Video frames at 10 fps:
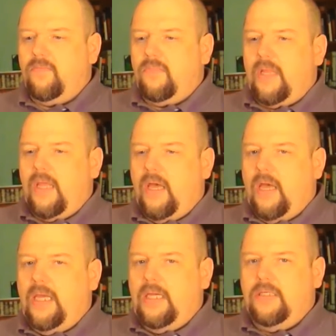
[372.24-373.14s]

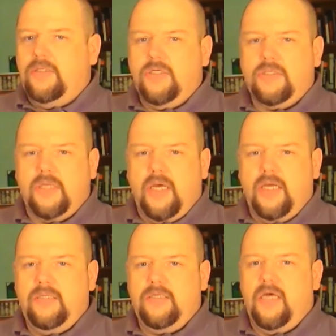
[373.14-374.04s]
I just
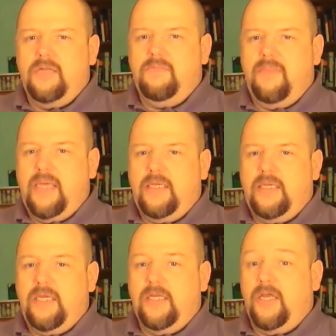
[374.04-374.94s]
got done
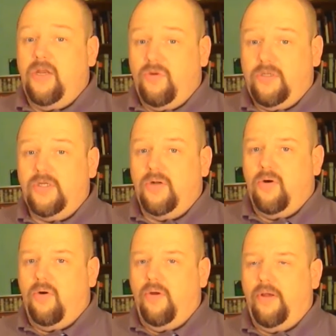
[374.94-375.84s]
making anointing
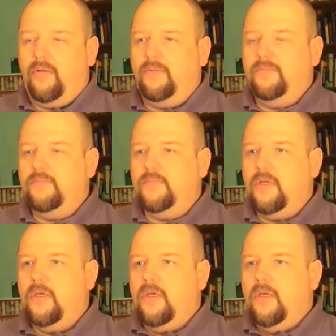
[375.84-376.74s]
oil.
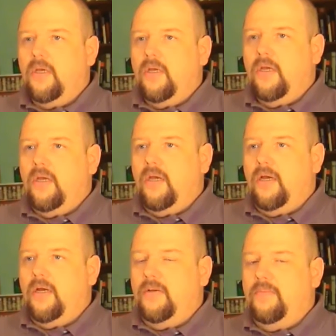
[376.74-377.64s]

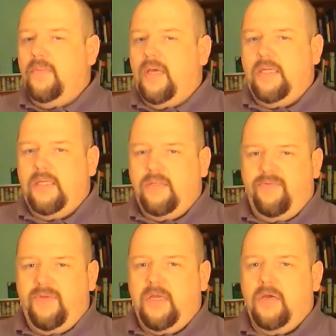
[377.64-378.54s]
I did the
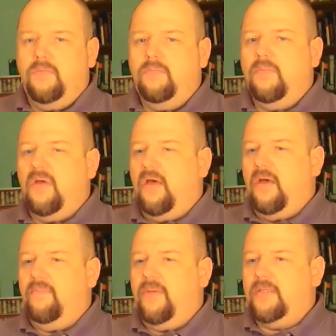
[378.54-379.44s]
video
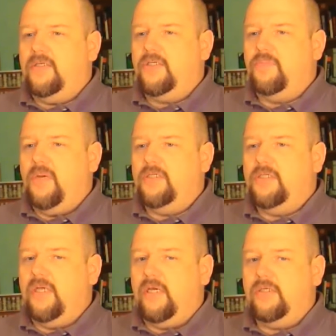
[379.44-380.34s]
about the smudge
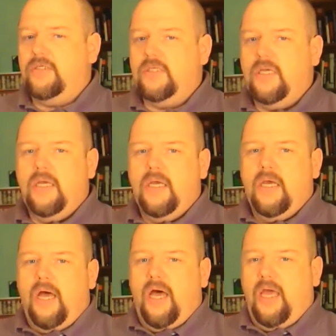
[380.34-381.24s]
sticks.
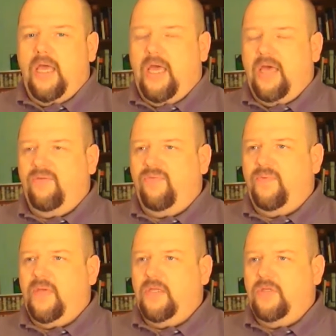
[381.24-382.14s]
I have
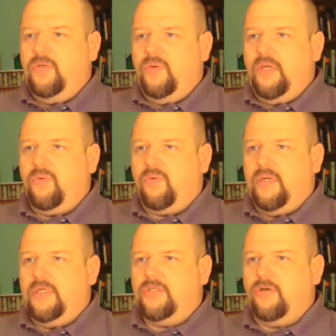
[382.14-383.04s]
been doing
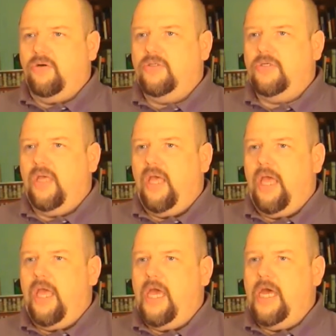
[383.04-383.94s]
research
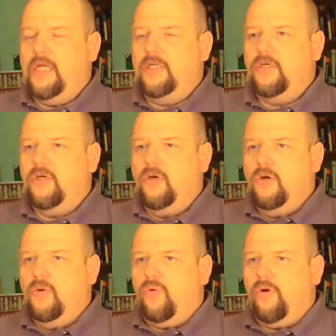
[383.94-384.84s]
and
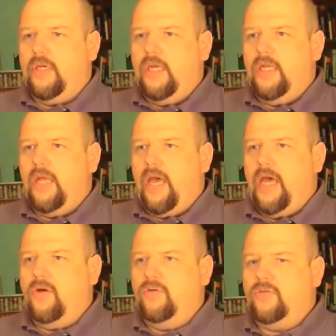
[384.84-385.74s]
working
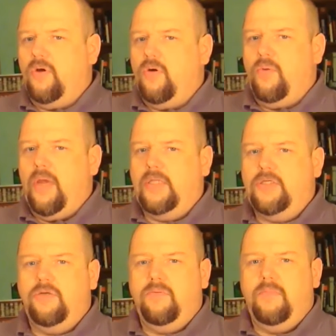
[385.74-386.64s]
out a way
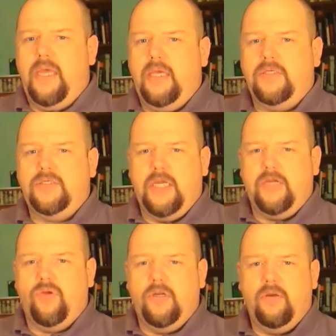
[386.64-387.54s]
to make
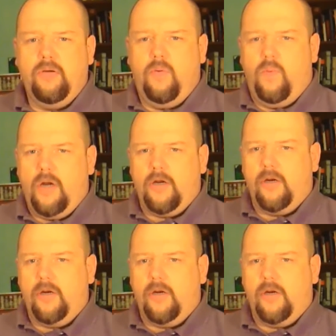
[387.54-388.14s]
sacred water.